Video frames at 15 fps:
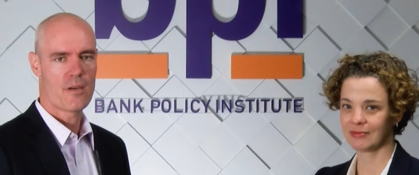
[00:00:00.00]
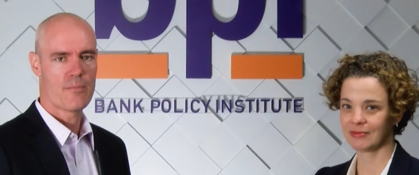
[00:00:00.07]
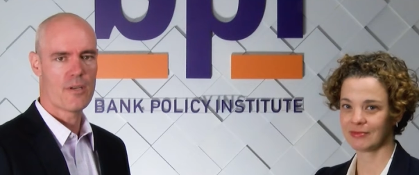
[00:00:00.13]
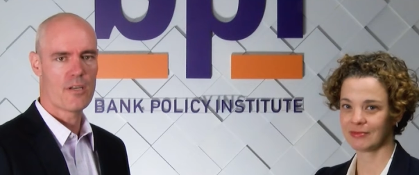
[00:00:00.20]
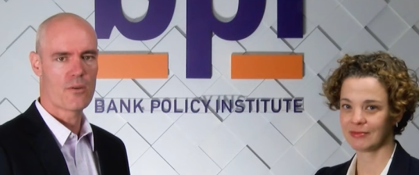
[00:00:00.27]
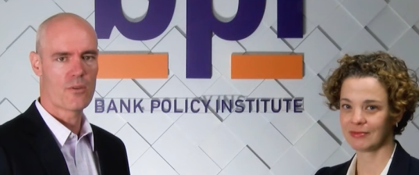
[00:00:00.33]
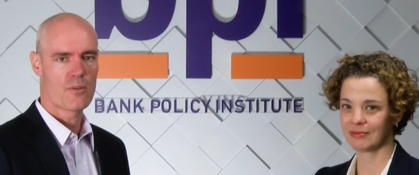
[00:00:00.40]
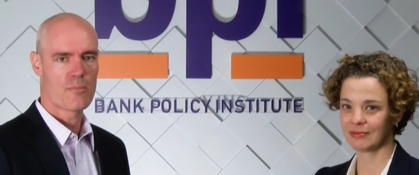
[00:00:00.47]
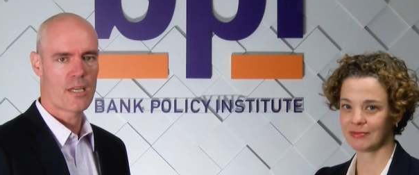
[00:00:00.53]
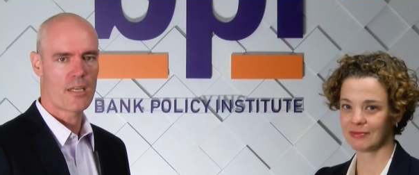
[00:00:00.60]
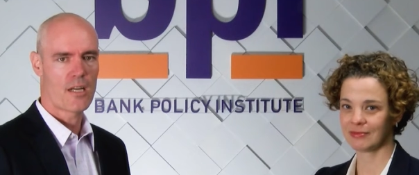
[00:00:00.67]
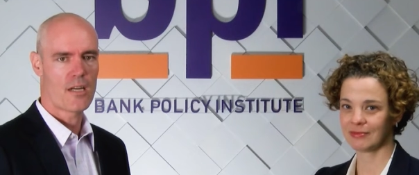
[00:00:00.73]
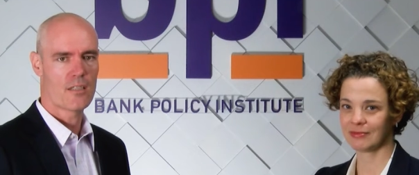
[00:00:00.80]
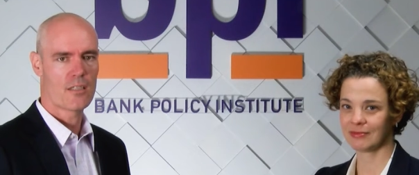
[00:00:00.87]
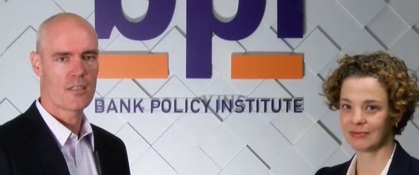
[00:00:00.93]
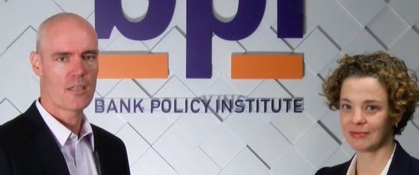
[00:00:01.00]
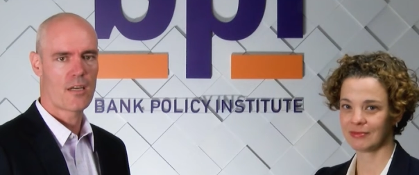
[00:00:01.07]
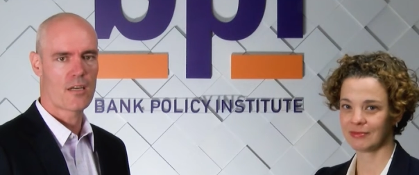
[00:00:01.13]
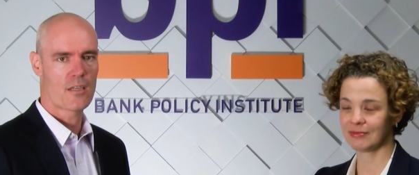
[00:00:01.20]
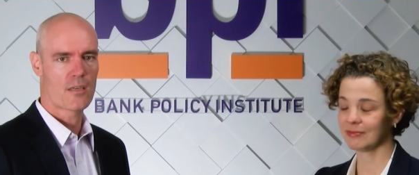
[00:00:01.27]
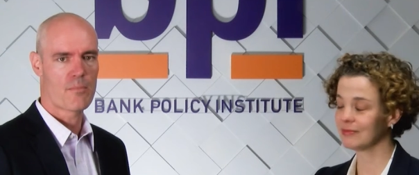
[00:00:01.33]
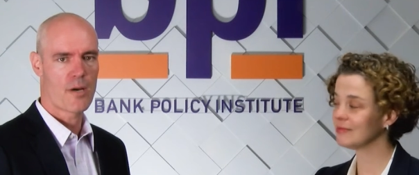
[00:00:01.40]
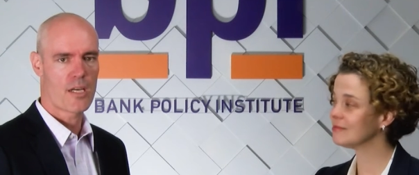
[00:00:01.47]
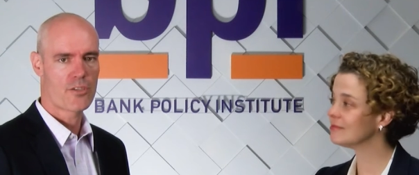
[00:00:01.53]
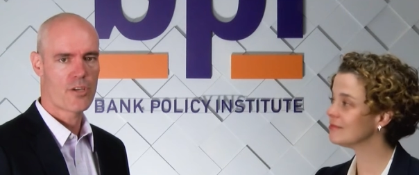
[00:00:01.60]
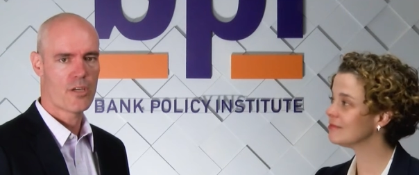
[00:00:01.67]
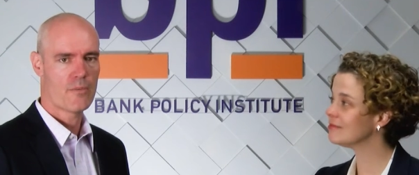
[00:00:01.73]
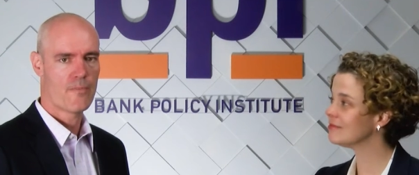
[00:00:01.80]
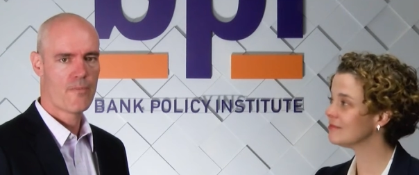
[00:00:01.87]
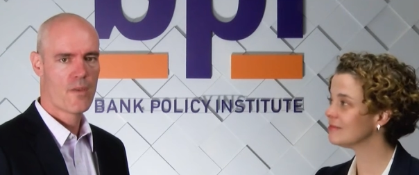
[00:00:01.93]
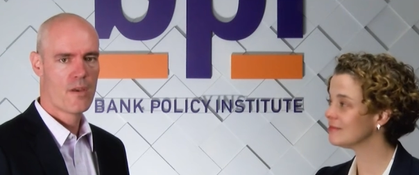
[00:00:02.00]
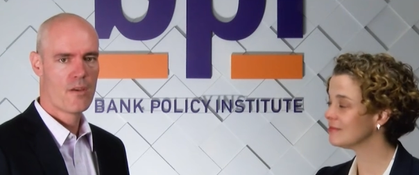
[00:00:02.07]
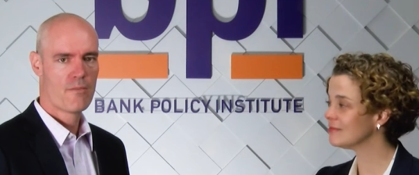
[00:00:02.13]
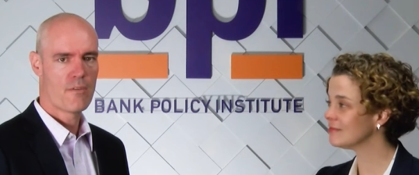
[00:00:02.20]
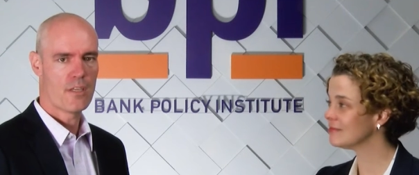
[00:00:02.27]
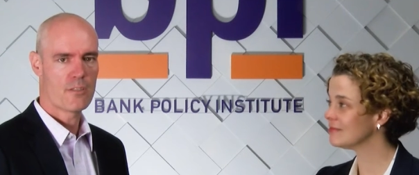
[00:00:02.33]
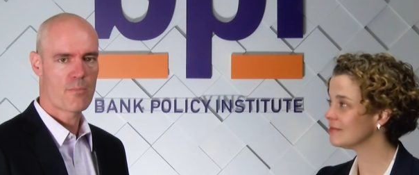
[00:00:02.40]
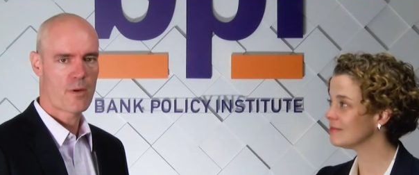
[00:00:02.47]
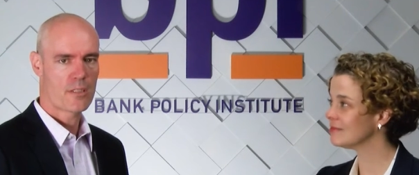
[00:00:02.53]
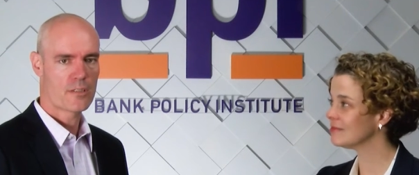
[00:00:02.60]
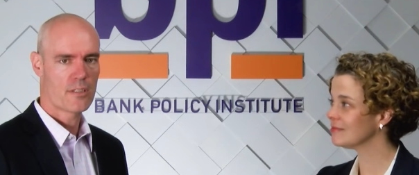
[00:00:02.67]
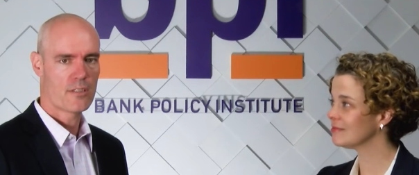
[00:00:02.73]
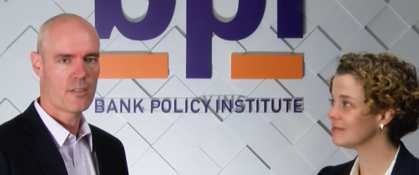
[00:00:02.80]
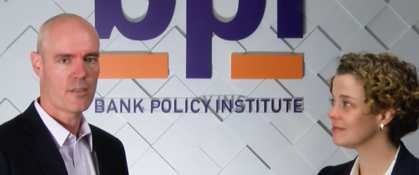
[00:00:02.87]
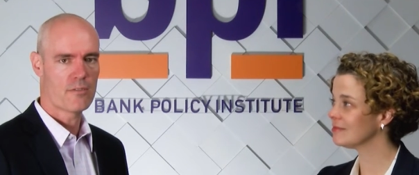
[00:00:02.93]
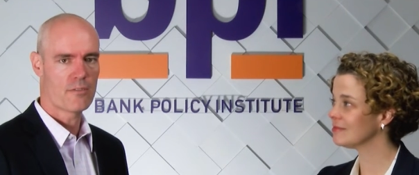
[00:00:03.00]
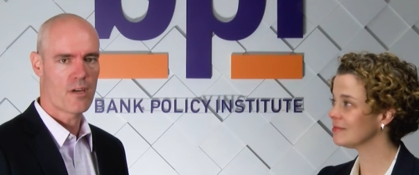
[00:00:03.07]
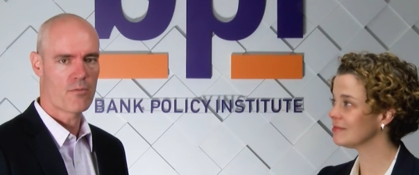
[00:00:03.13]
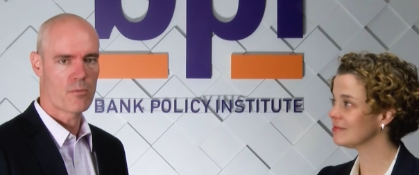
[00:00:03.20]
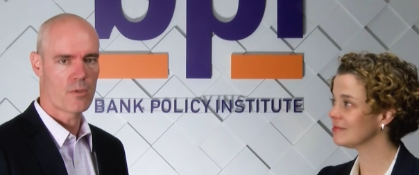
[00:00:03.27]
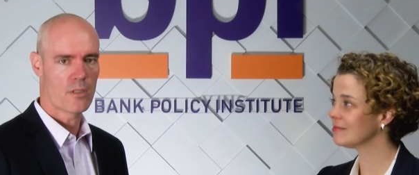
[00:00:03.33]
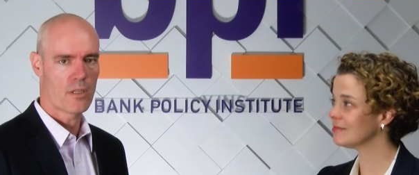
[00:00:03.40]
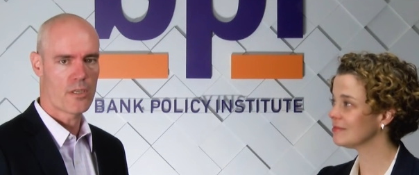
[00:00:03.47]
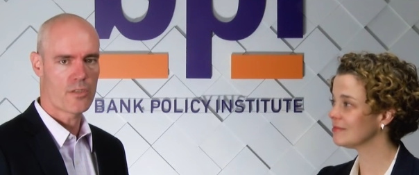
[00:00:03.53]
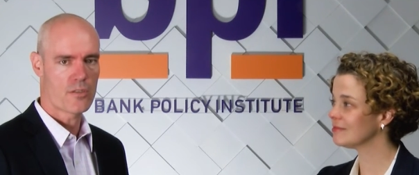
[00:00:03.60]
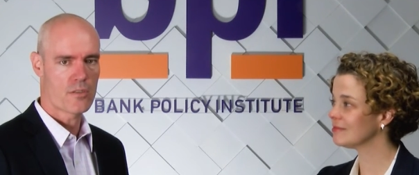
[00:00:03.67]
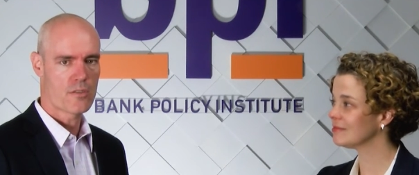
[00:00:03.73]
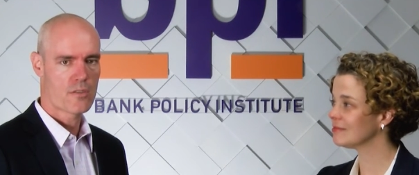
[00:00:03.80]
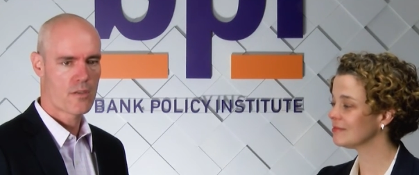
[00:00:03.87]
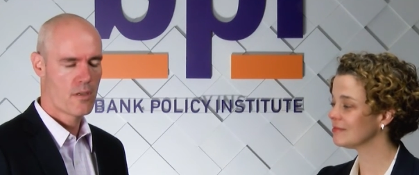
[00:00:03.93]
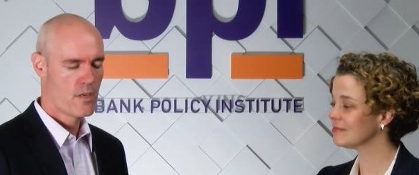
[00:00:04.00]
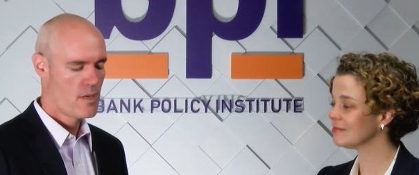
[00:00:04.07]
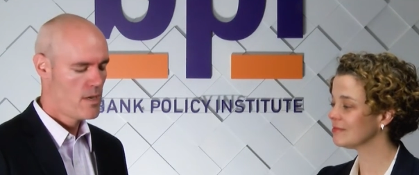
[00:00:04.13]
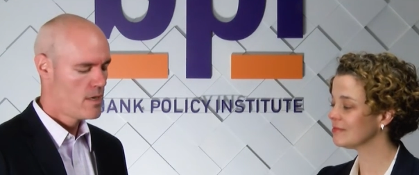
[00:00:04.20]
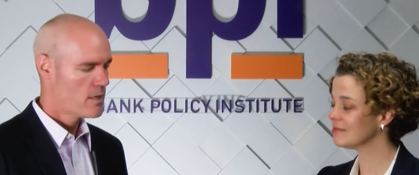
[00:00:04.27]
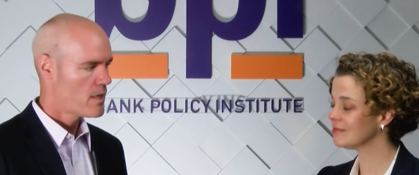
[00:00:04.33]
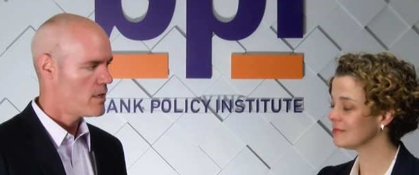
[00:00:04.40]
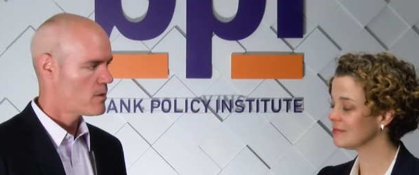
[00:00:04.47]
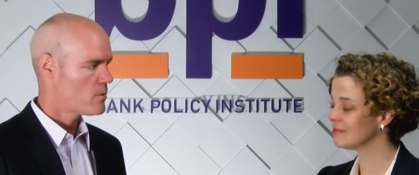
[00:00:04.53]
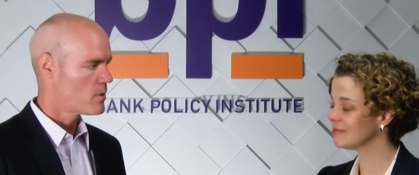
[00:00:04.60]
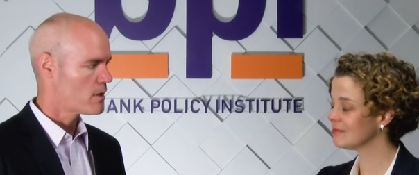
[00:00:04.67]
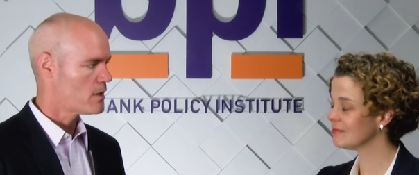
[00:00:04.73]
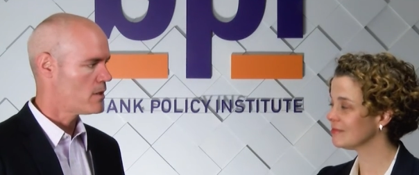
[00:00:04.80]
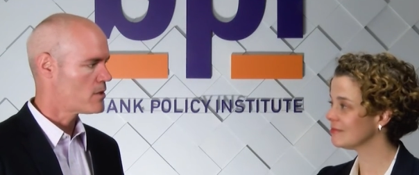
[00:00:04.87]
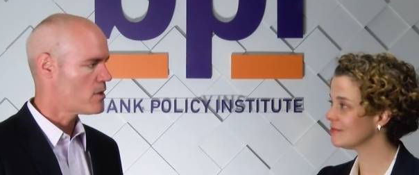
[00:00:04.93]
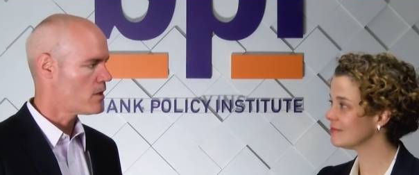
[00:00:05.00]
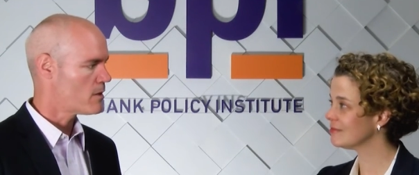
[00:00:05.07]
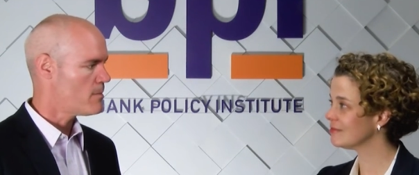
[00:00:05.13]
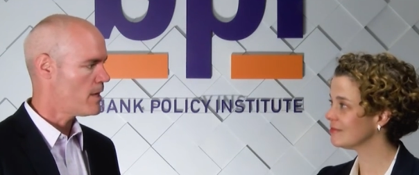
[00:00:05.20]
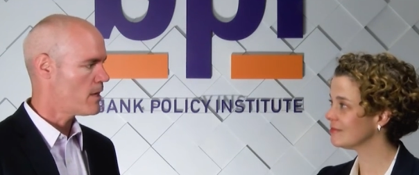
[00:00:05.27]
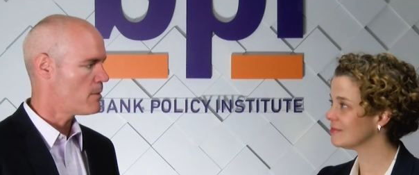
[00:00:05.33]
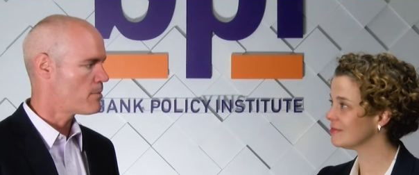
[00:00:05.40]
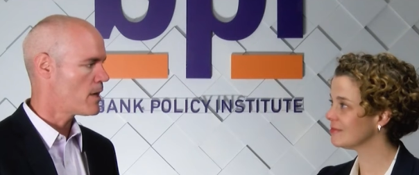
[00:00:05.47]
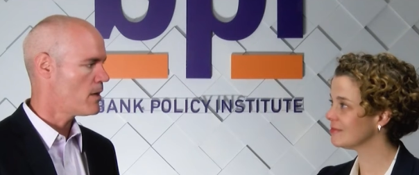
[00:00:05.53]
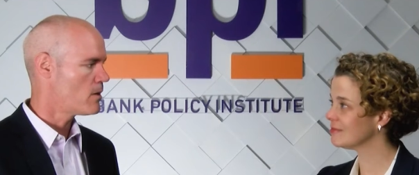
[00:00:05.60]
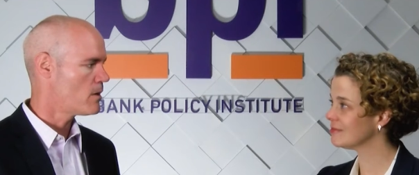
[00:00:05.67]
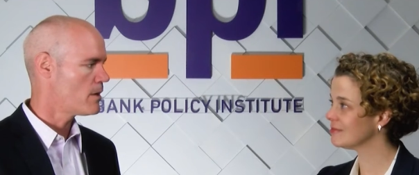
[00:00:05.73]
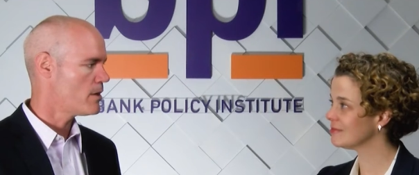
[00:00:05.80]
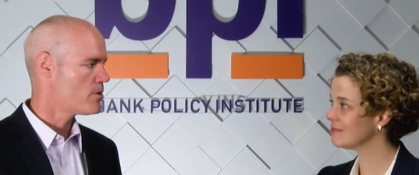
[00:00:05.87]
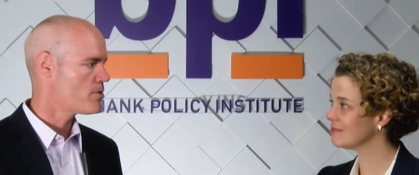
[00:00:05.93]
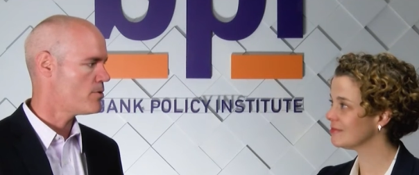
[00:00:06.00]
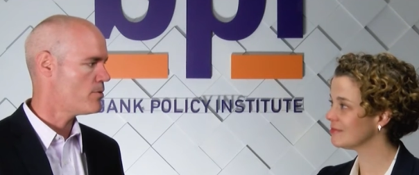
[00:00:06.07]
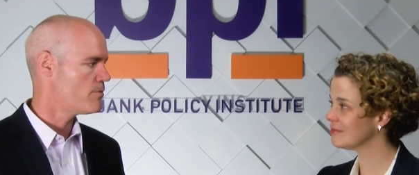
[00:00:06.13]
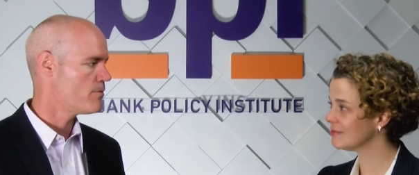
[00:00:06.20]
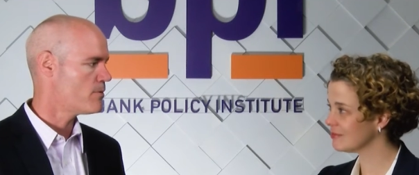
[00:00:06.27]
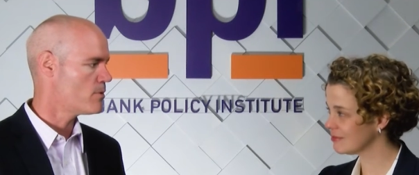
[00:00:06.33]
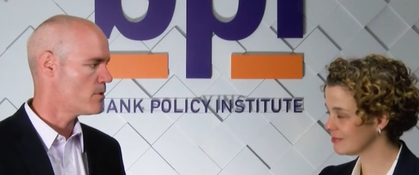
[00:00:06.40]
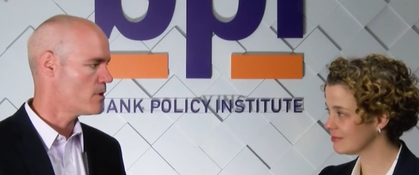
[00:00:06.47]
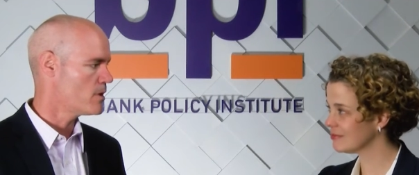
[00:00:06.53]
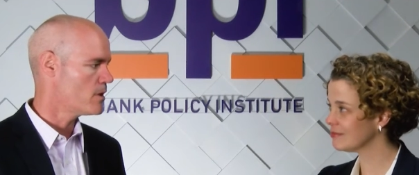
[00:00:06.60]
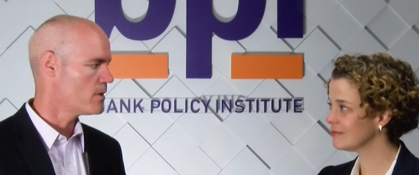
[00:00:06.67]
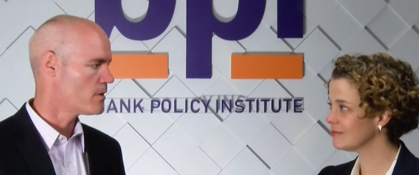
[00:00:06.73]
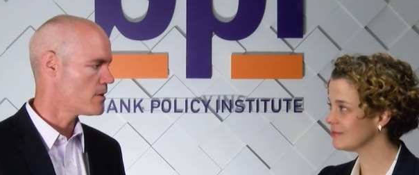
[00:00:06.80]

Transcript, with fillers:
Speaker 1: and I'm here with my colleague, Kara Camacho, Vice President of Government Relations. Kara, we're going to talk about a priority issue for